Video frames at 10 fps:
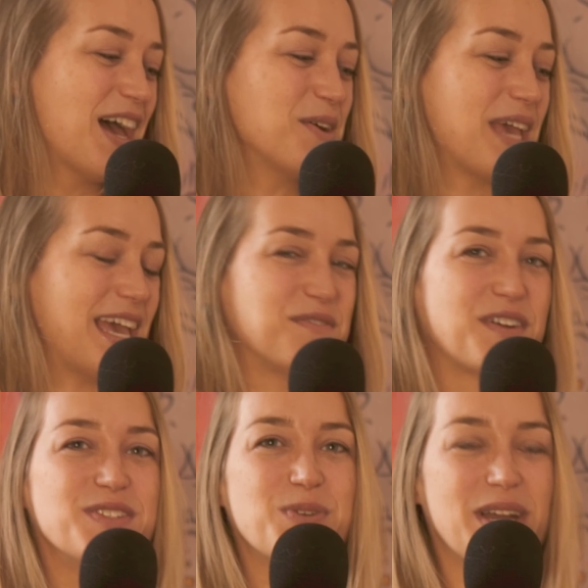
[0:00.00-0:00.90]
Okay,
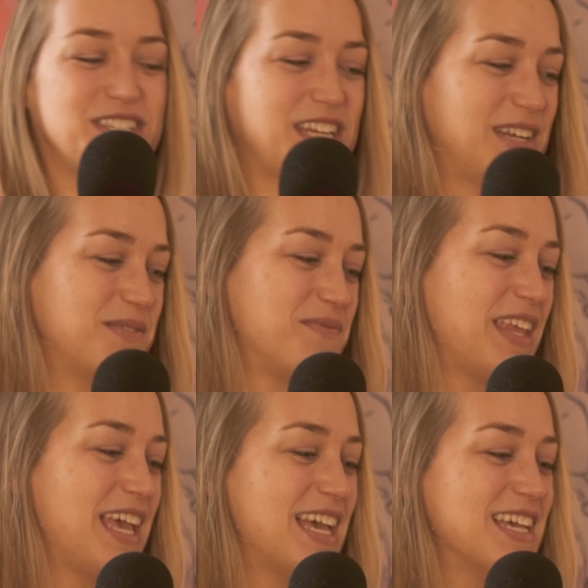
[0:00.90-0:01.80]
first question.
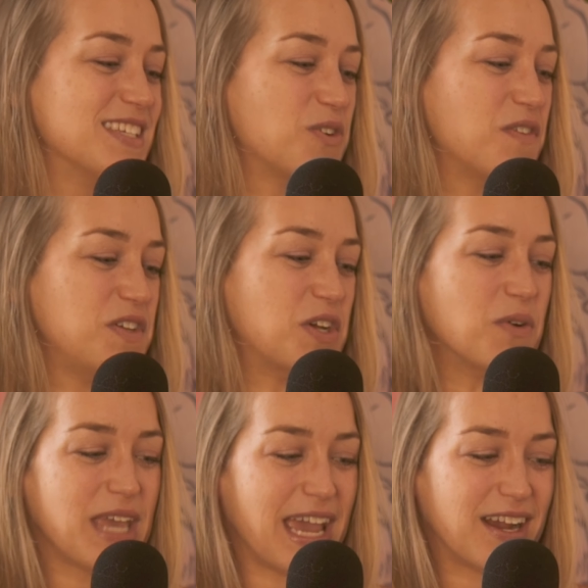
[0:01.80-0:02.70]
So if you
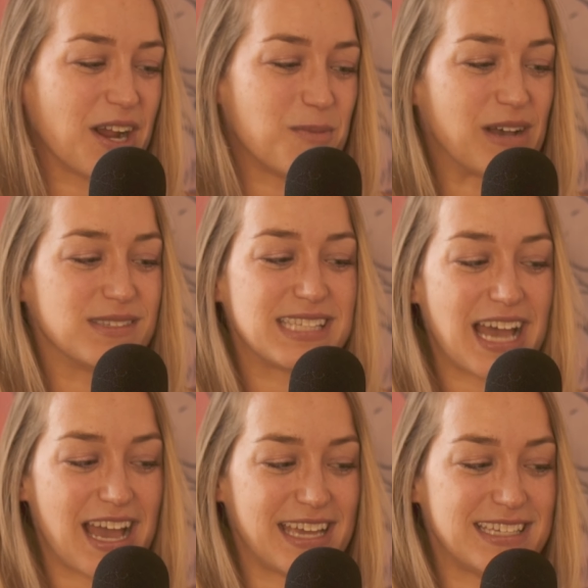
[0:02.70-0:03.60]
don't care about
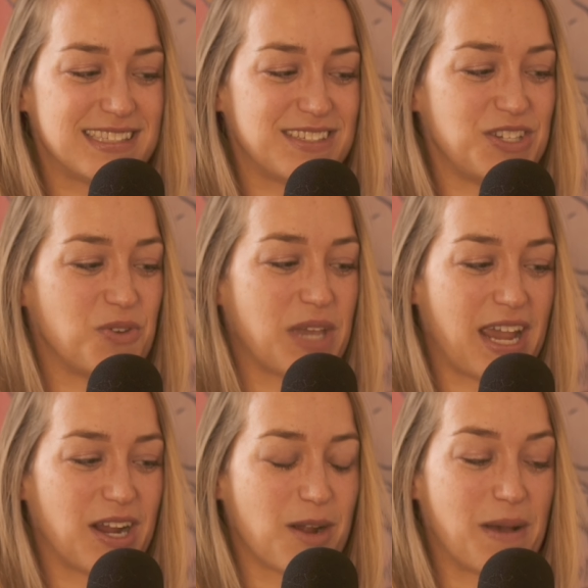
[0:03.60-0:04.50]
size, do you
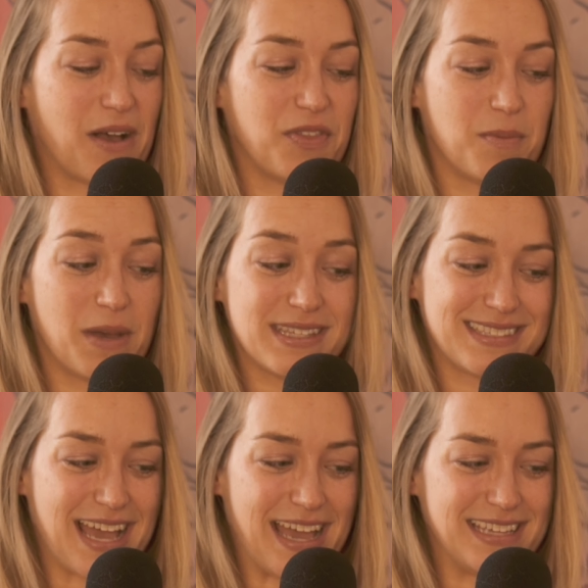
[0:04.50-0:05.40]
care about the butt
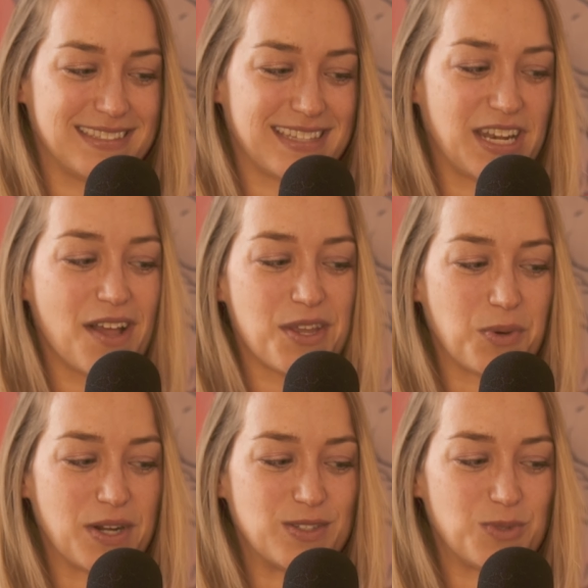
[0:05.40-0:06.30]
size? In other
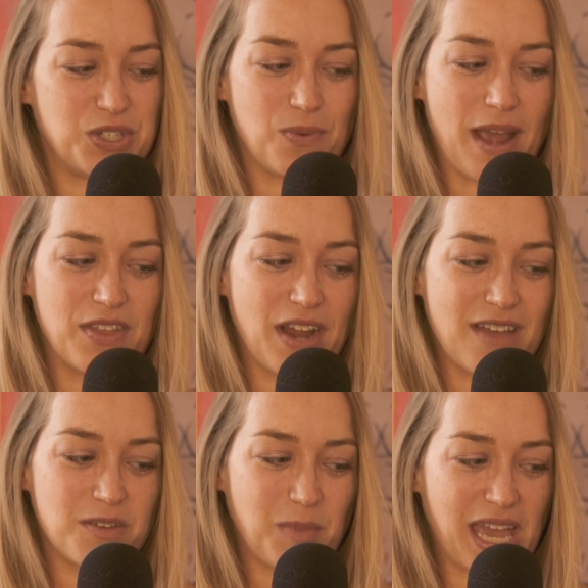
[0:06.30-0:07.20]
words, would you rather
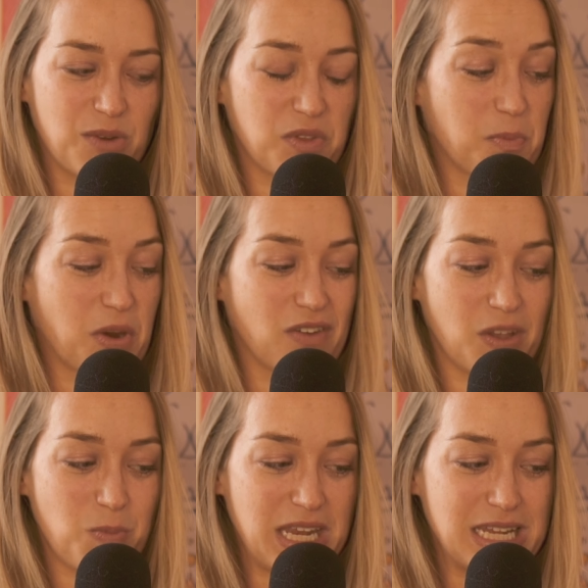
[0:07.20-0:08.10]
have a man with a
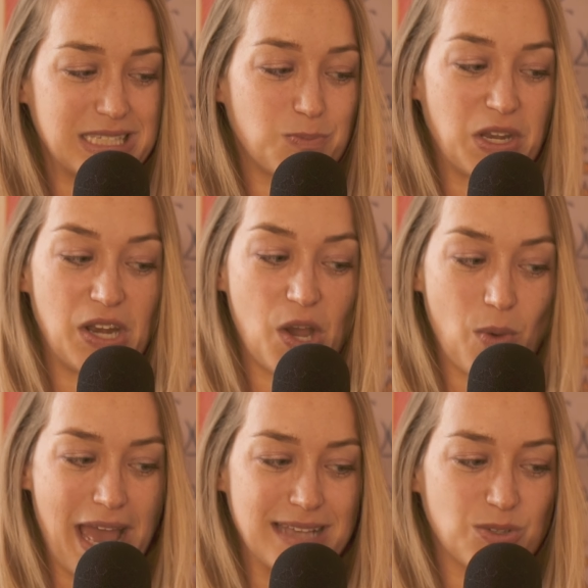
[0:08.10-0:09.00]
perfect penis but no
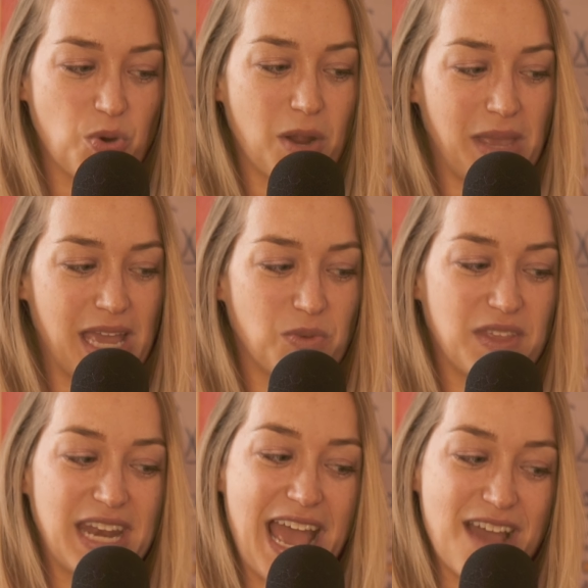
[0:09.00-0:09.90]
ass, or a man with
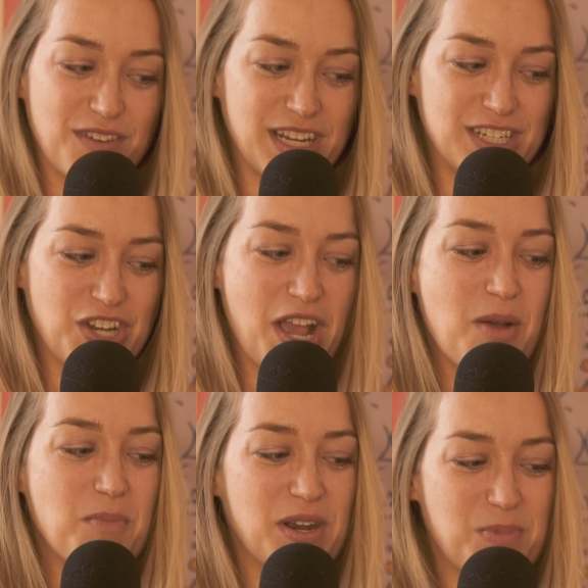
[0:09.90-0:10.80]
an average
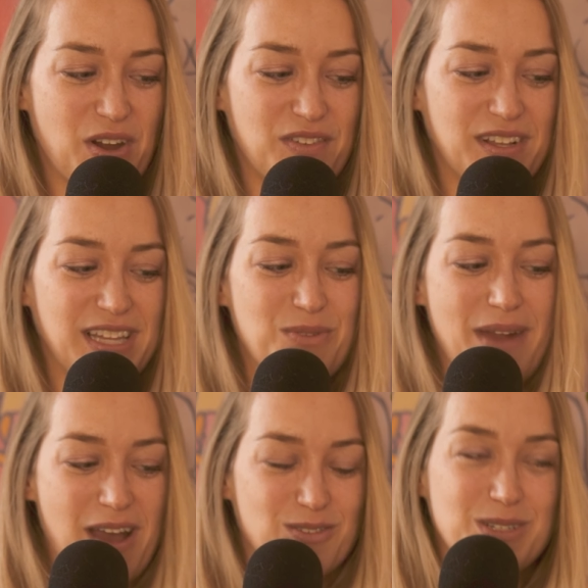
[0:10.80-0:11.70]
but a perfectly
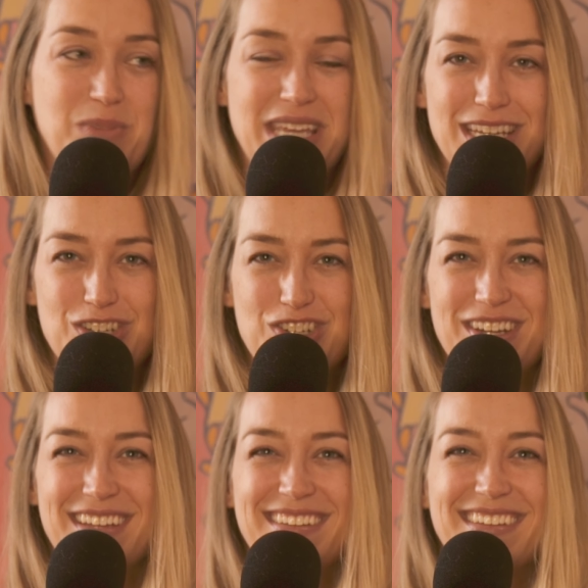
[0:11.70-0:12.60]
round
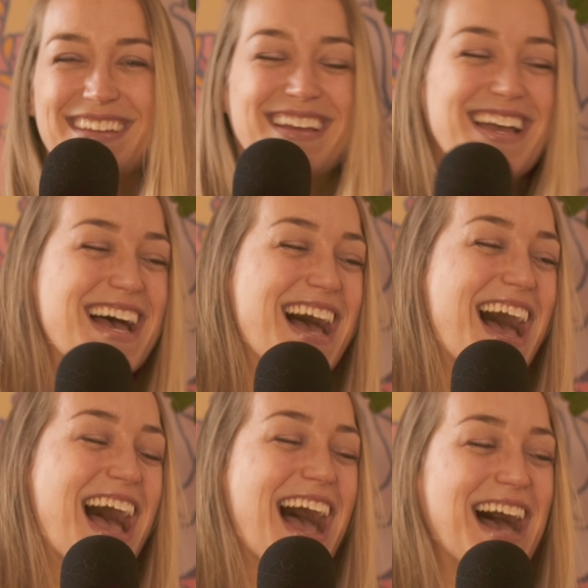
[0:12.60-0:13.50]
peach?
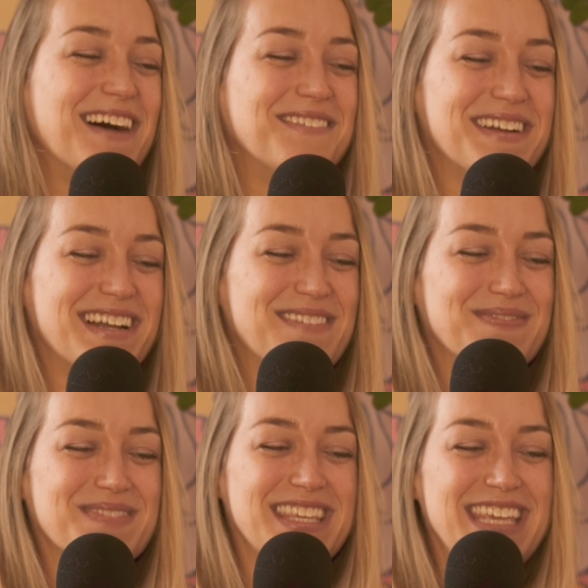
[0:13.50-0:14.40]
um,
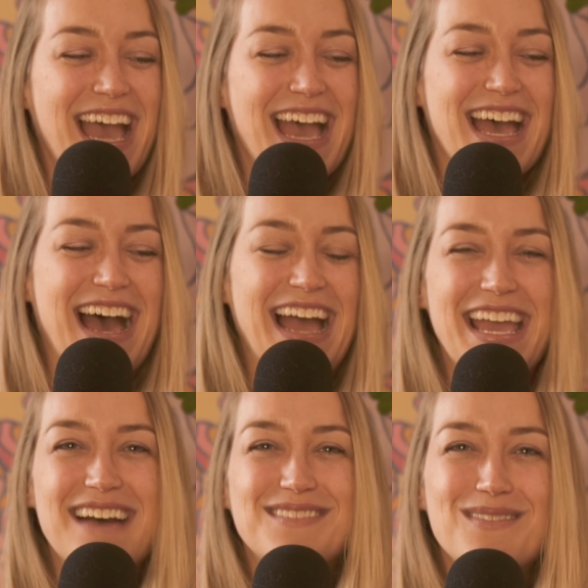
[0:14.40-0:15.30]
yeah, I
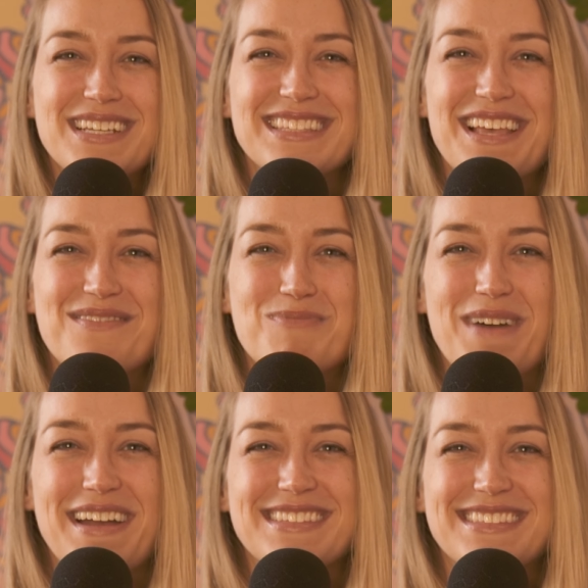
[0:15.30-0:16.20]
have always loved
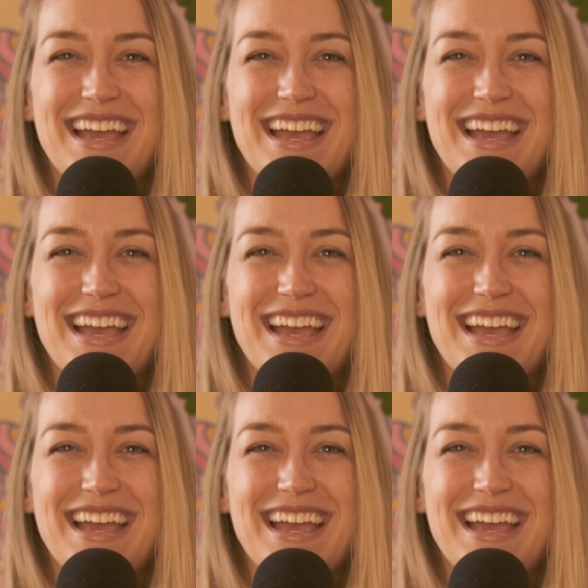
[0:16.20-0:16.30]
butts.